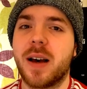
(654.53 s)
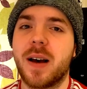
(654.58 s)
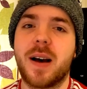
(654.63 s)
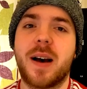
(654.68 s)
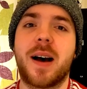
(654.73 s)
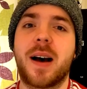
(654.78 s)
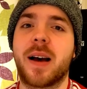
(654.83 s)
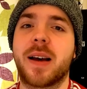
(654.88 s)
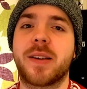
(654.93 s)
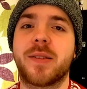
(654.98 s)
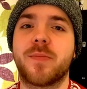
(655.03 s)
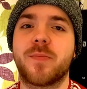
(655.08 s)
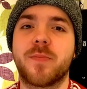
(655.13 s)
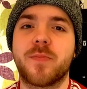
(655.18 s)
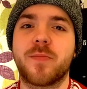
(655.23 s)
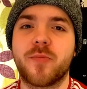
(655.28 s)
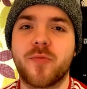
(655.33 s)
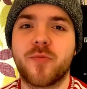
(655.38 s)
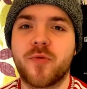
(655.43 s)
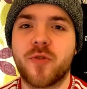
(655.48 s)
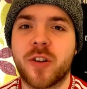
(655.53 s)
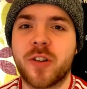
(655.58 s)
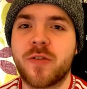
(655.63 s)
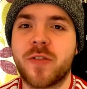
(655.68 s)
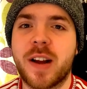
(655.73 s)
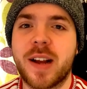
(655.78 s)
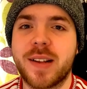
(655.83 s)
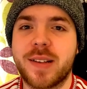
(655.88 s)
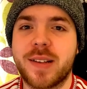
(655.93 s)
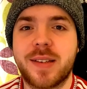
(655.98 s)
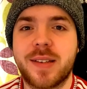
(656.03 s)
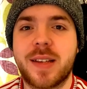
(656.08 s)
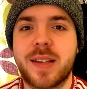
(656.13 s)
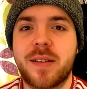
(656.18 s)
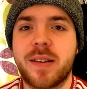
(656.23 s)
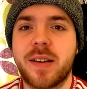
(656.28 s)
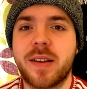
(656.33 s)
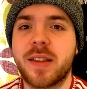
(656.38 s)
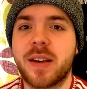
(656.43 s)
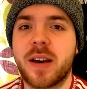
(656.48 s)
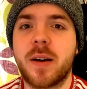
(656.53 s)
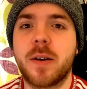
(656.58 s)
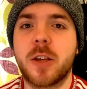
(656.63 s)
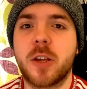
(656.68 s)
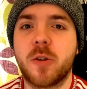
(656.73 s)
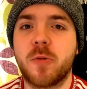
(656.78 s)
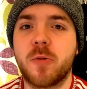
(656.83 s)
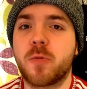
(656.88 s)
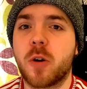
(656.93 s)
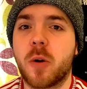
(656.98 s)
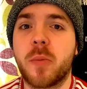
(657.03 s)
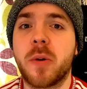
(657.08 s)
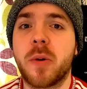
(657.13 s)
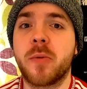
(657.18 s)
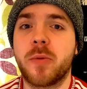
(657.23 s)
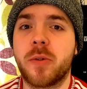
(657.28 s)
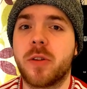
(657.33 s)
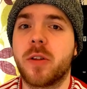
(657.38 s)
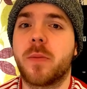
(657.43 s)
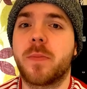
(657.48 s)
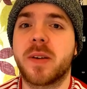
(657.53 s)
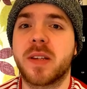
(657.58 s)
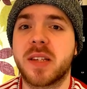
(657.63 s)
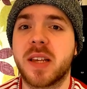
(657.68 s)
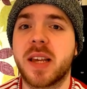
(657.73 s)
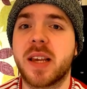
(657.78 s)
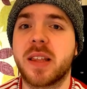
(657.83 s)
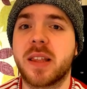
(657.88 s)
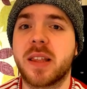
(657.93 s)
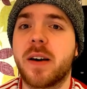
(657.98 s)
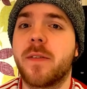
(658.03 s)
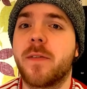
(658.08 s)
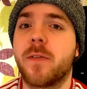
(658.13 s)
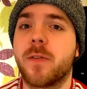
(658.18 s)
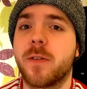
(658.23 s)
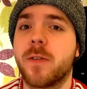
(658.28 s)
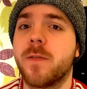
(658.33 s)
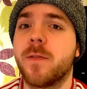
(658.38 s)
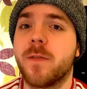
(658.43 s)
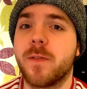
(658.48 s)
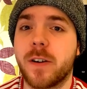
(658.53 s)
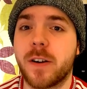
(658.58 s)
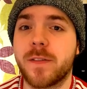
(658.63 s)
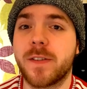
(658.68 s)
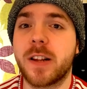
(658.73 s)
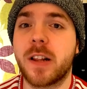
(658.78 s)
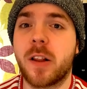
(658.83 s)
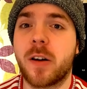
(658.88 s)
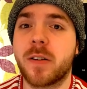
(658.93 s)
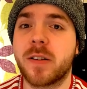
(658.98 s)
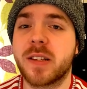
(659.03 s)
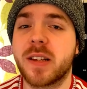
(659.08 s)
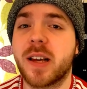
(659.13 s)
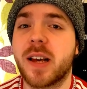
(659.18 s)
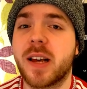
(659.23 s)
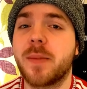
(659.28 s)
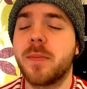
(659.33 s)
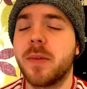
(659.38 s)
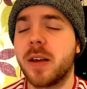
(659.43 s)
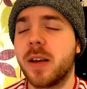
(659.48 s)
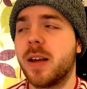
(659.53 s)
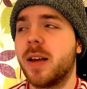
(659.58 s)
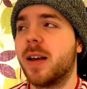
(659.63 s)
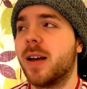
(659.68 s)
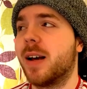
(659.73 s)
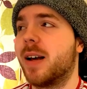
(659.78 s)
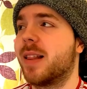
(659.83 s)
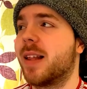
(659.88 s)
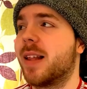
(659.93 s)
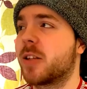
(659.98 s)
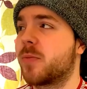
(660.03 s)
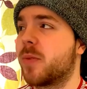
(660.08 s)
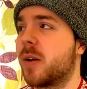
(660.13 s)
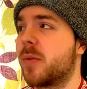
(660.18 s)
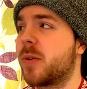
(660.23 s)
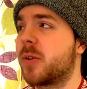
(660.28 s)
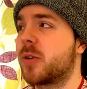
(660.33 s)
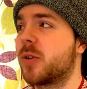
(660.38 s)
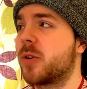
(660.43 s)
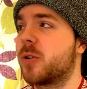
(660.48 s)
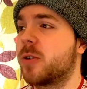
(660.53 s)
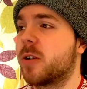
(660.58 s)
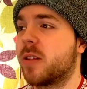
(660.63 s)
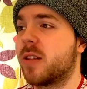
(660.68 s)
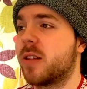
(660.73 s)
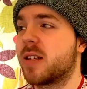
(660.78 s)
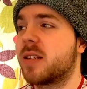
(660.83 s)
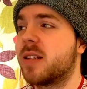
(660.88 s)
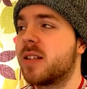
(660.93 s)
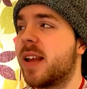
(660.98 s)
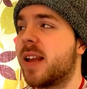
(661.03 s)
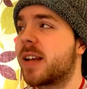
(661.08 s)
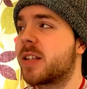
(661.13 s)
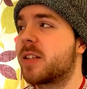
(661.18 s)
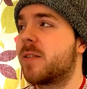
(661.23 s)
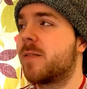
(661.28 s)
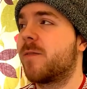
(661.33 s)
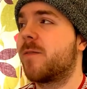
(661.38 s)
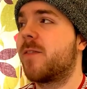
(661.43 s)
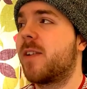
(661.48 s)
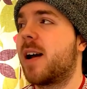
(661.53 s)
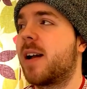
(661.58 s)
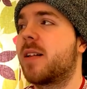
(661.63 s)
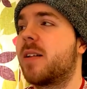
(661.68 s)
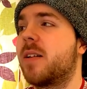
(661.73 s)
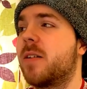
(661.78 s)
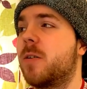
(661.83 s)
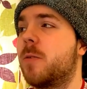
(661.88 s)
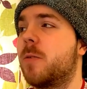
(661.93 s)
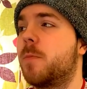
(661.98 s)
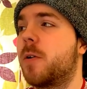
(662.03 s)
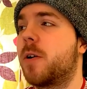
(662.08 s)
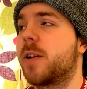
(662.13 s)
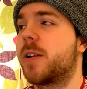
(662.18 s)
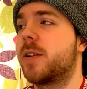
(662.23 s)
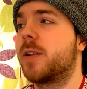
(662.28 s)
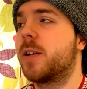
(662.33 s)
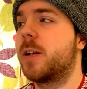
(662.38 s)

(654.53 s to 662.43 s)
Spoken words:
I regret to tell you that you probably will not be seeing that for a very long time. And that's where we touch on this next and final little point.